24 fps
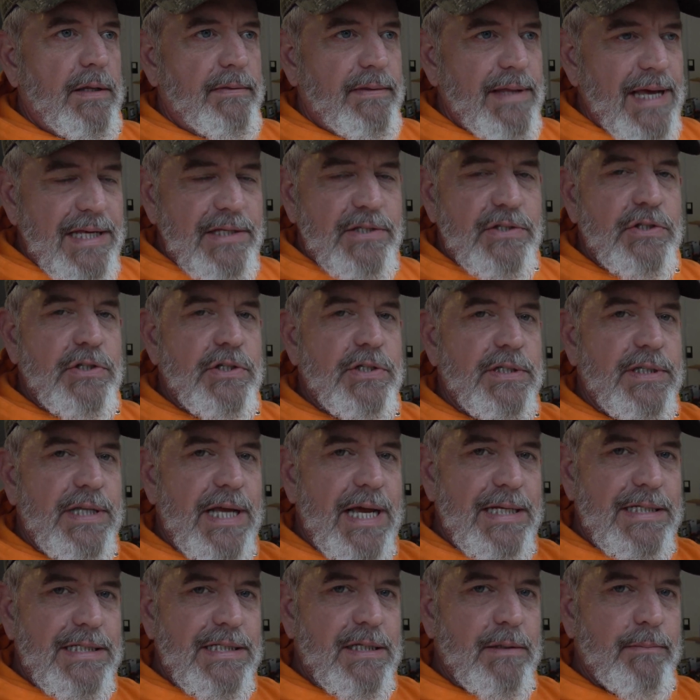That's
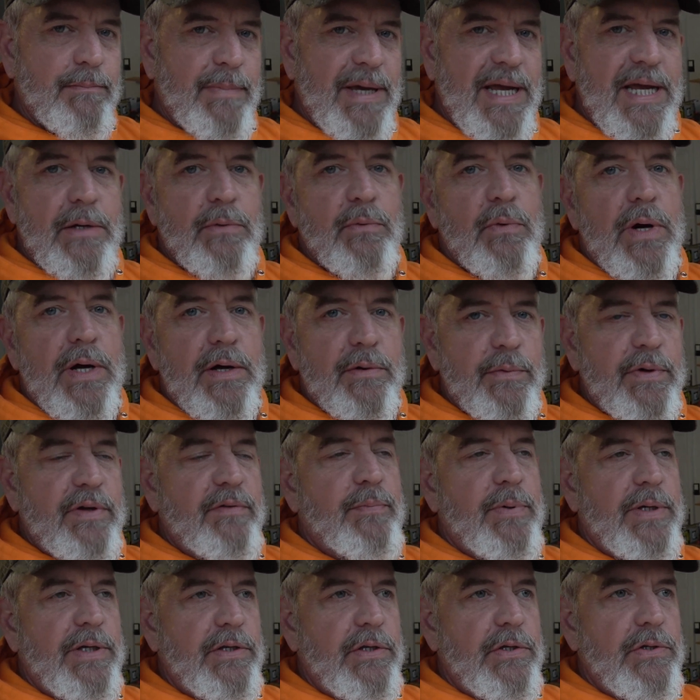the main way
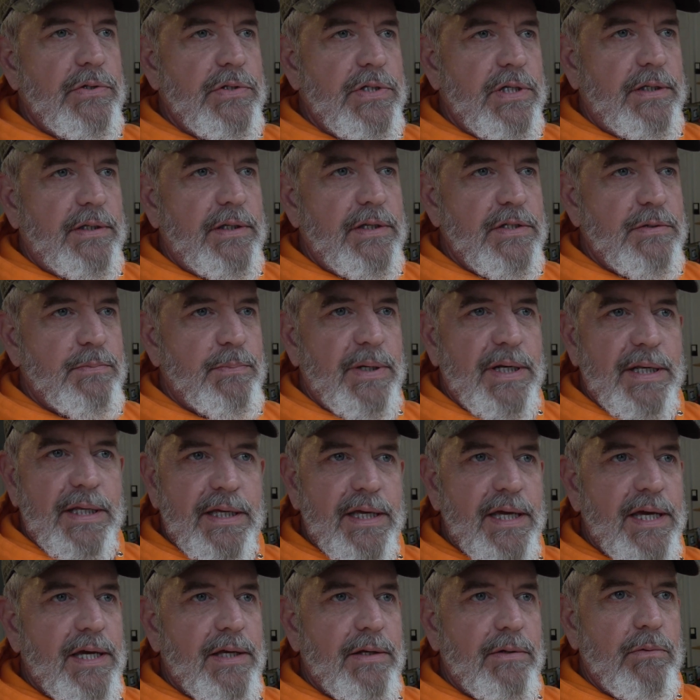we've been using this, but
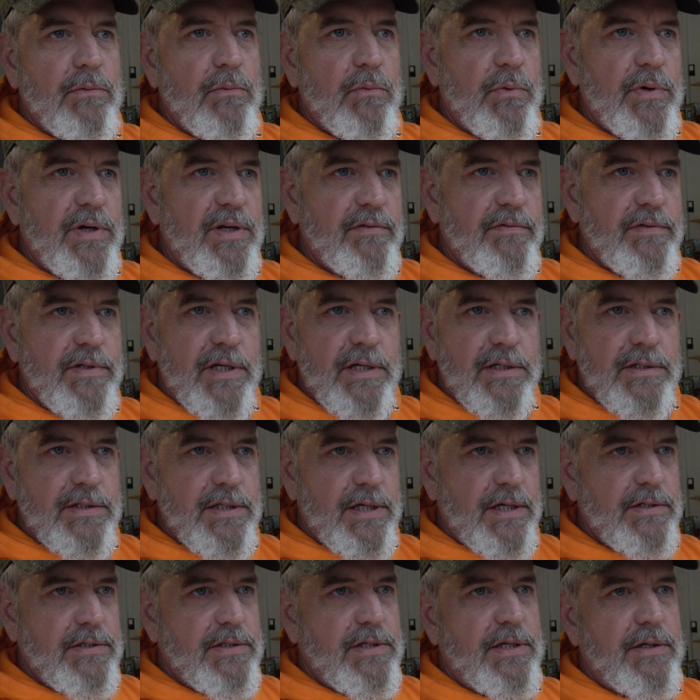again, we've done
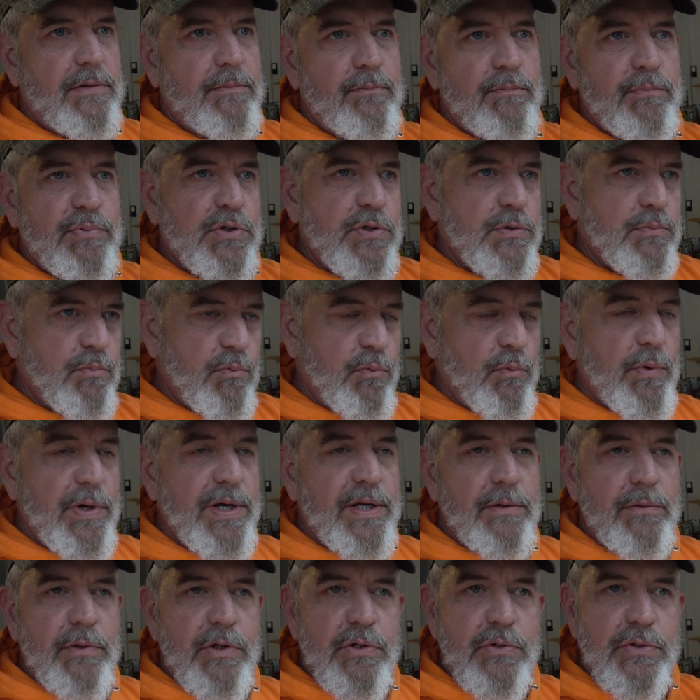testing. We
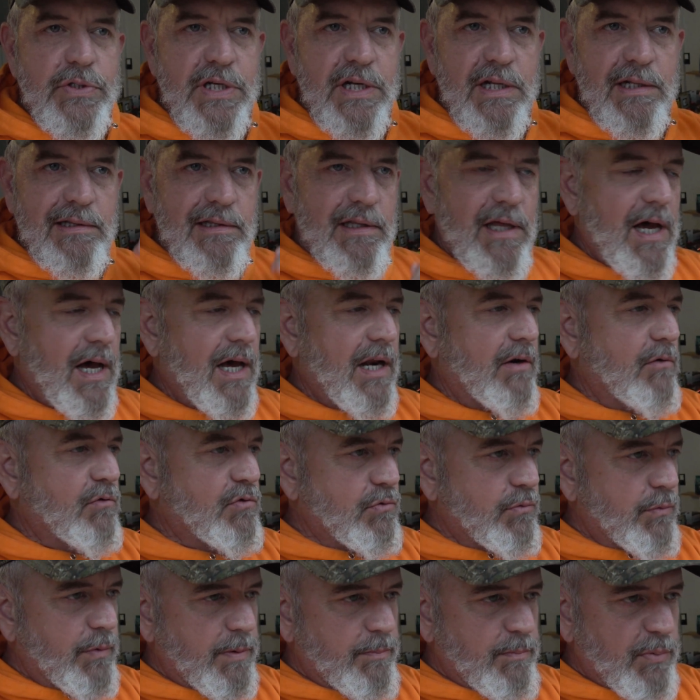use it a lot.
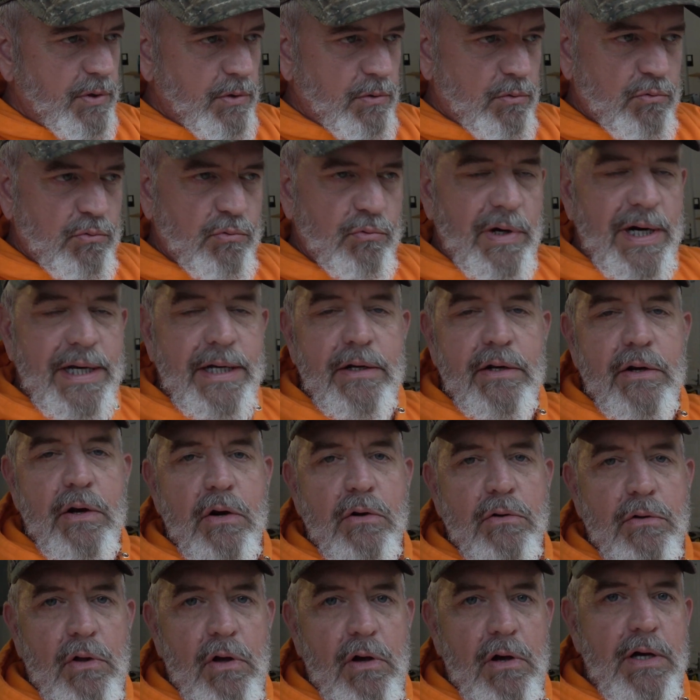We put it right on
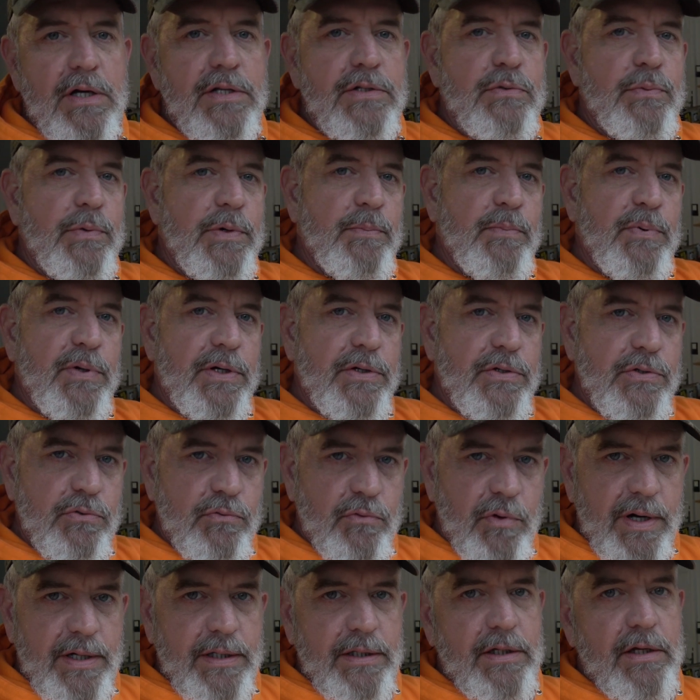our lawns. We put it
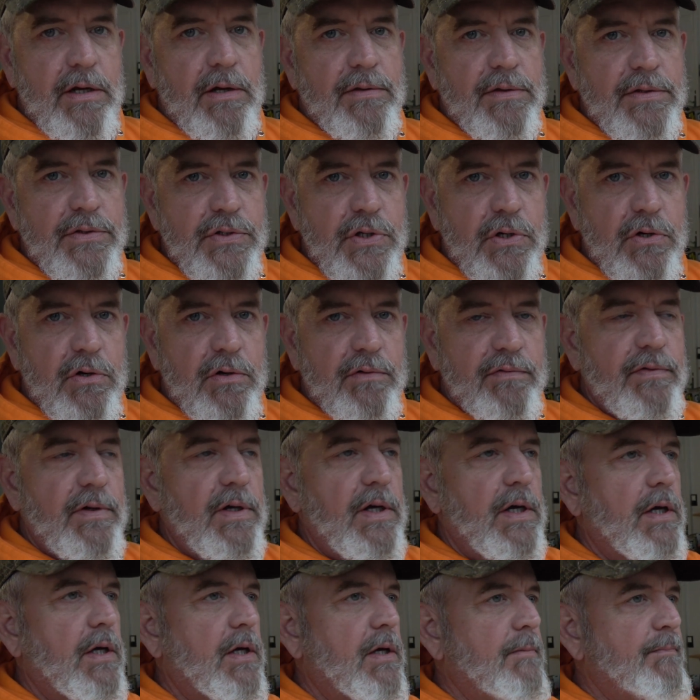directly on the turf.
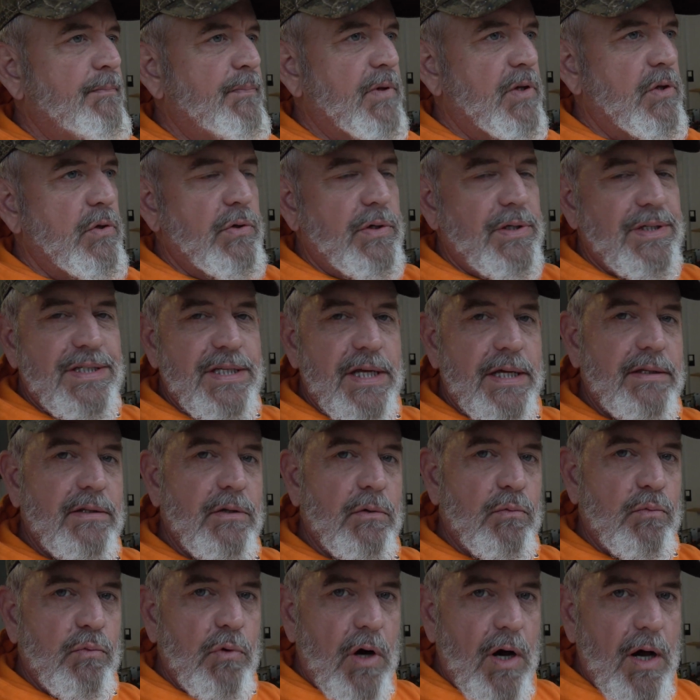You can take
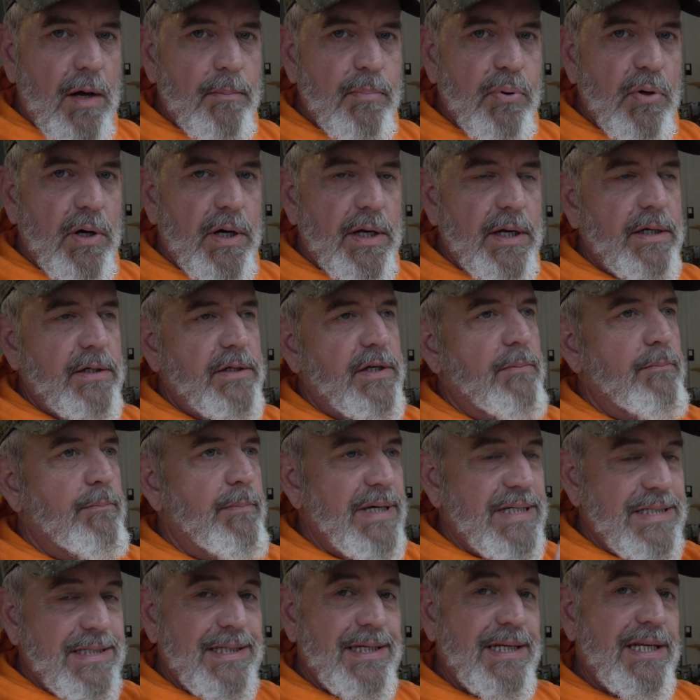the raw product and
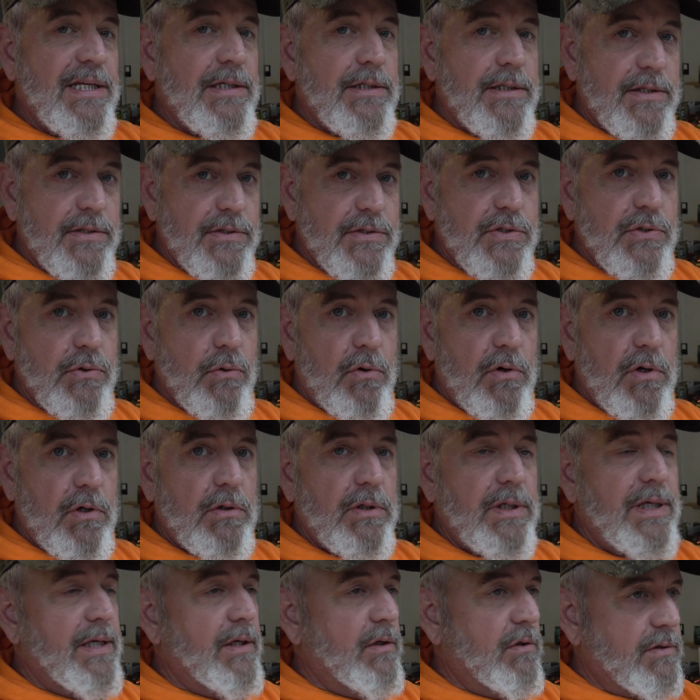mix it into the
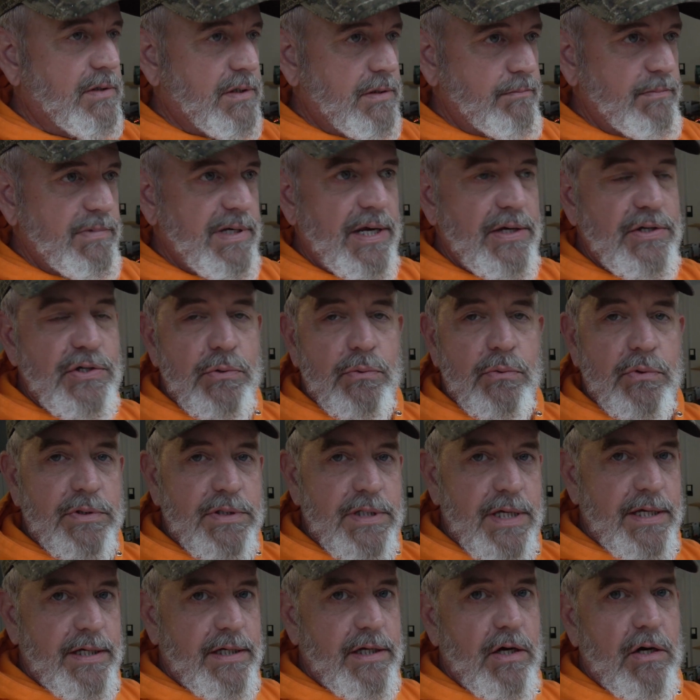soil. Nature will
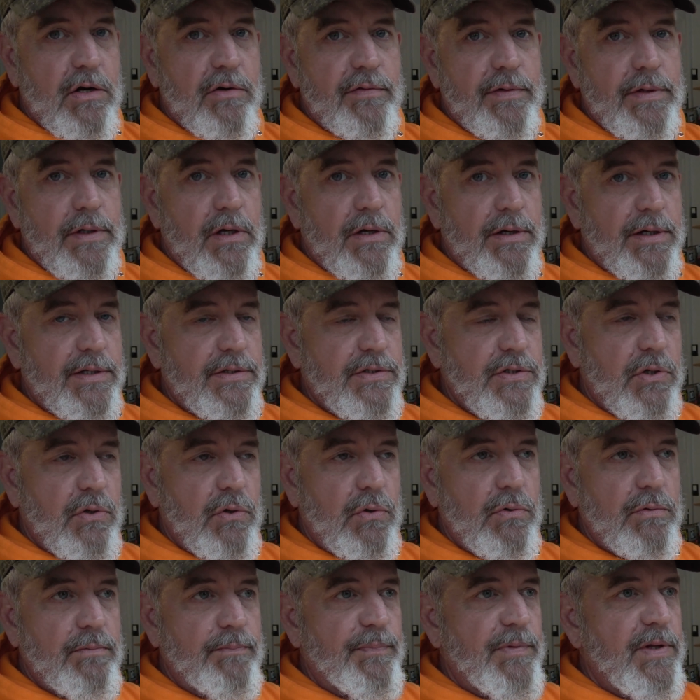take care of it on its
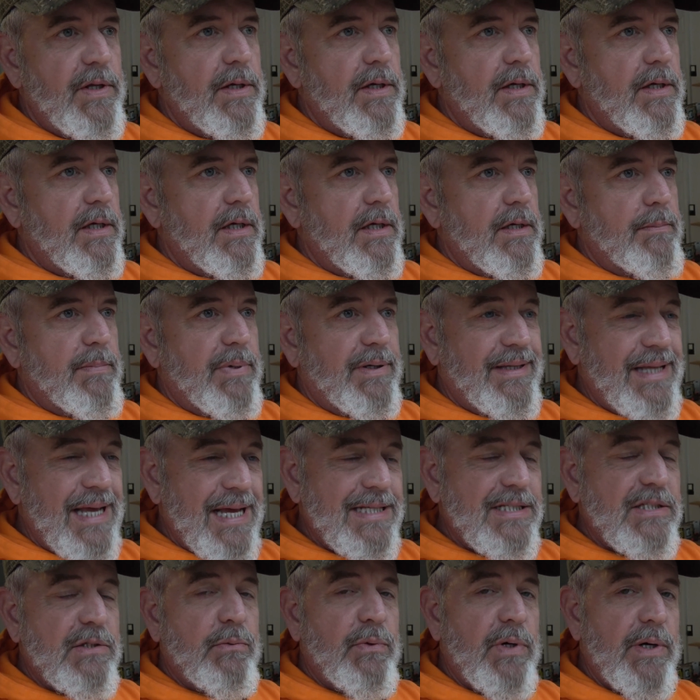own. But
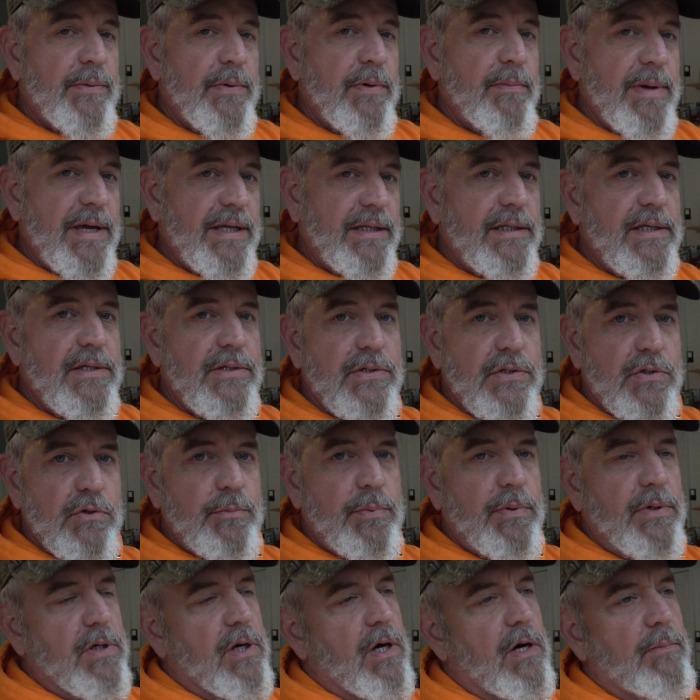that's the way we make these
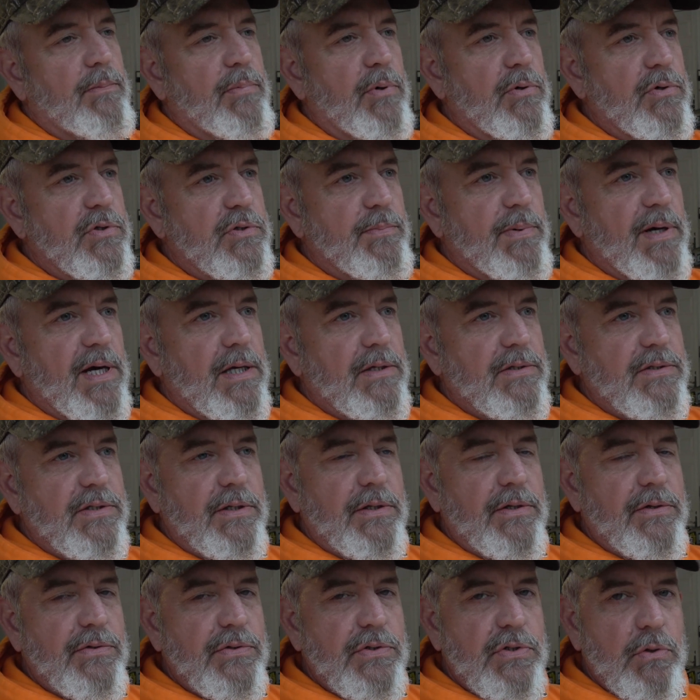super compost piles,
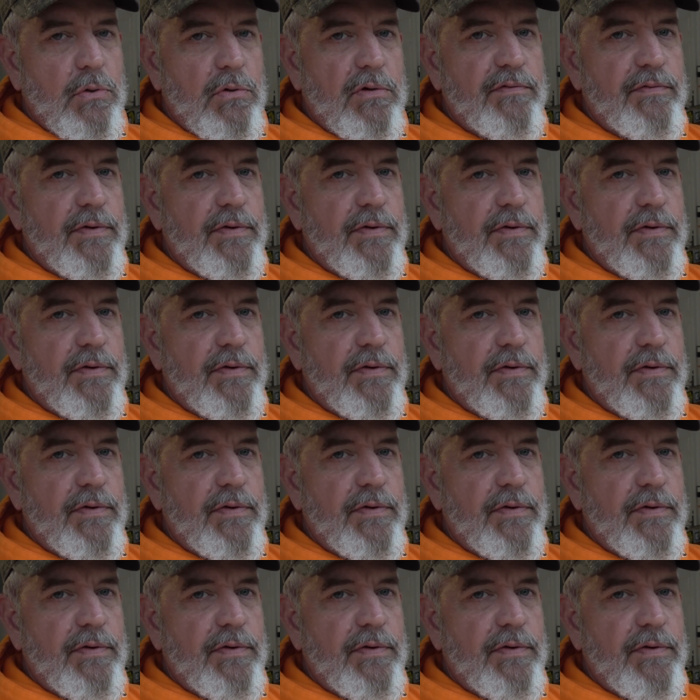and they're so